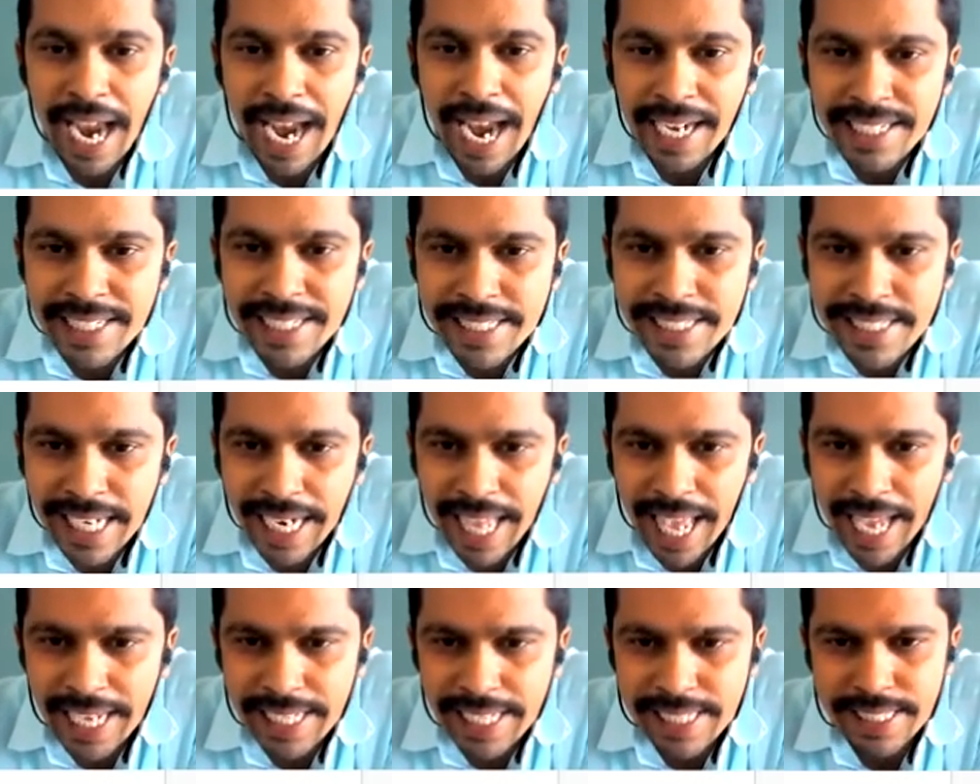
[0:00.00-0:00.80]
and
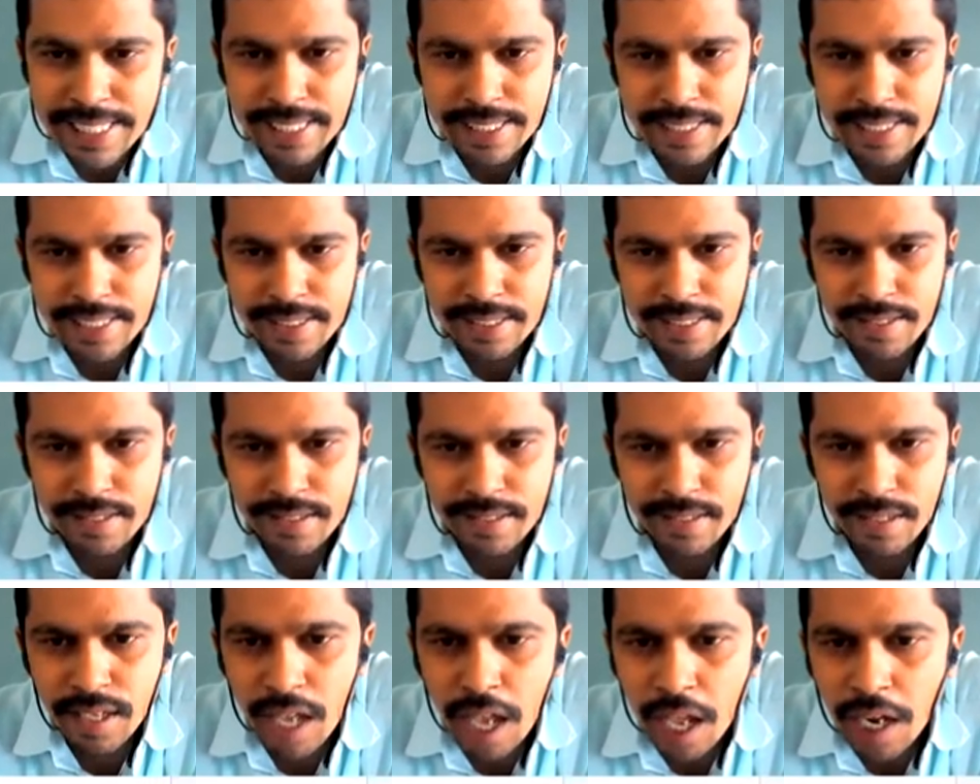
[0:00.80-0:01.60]

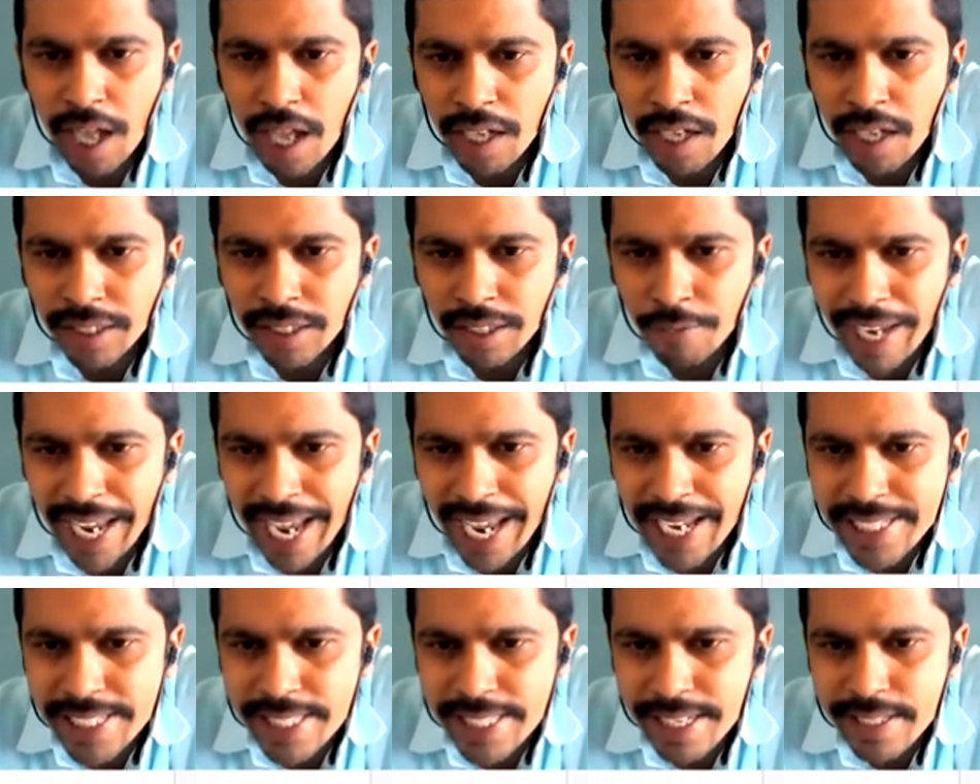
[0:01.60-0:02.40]
z-axis. Along the
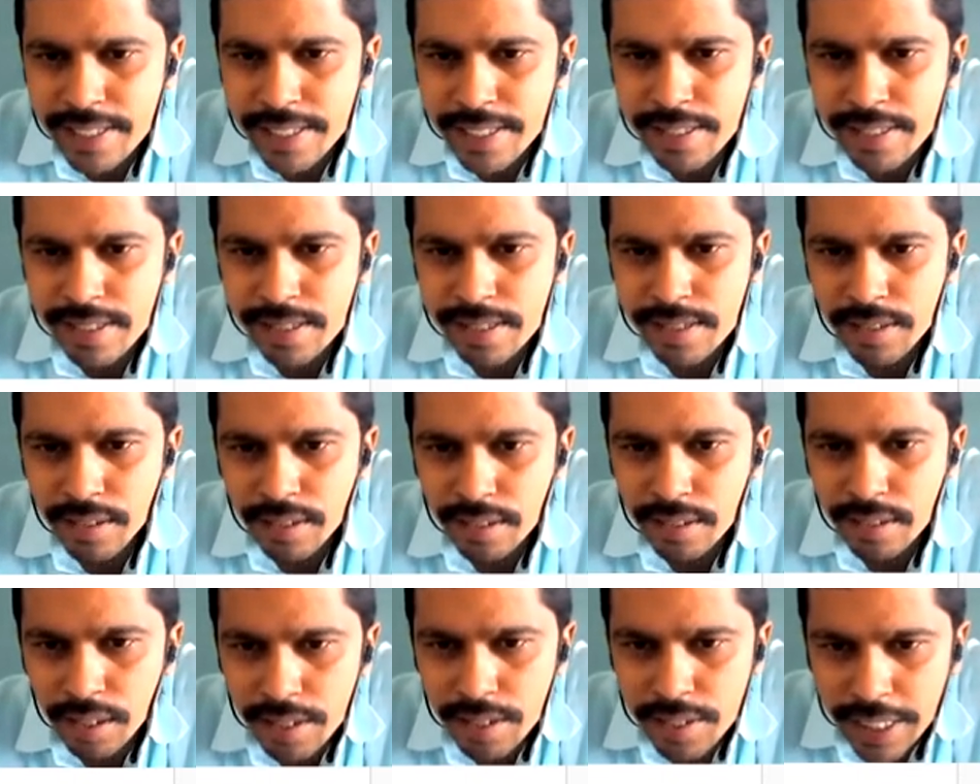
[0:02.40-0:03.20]
y-axis,
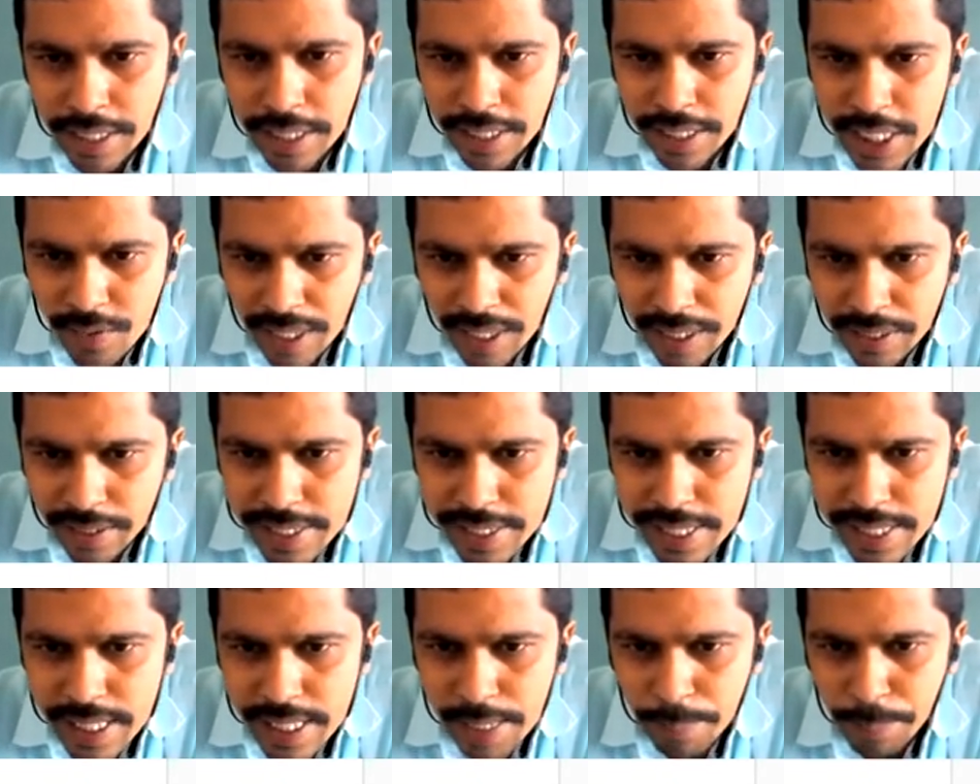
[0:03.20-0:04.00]
see this one,
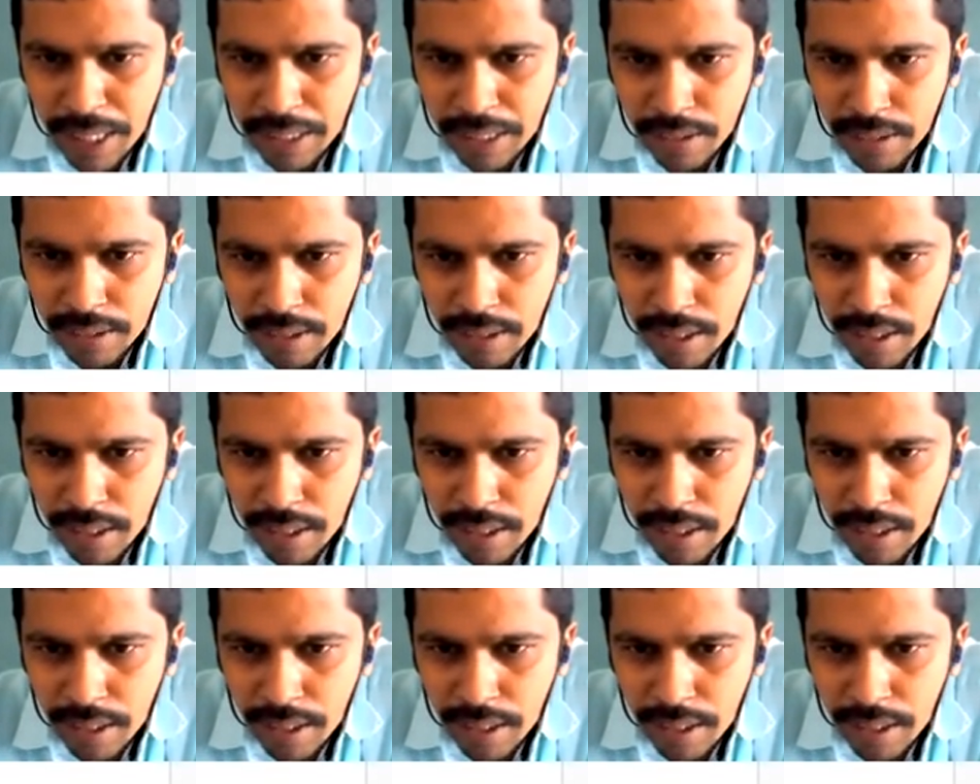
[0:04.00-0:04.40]
this is the path.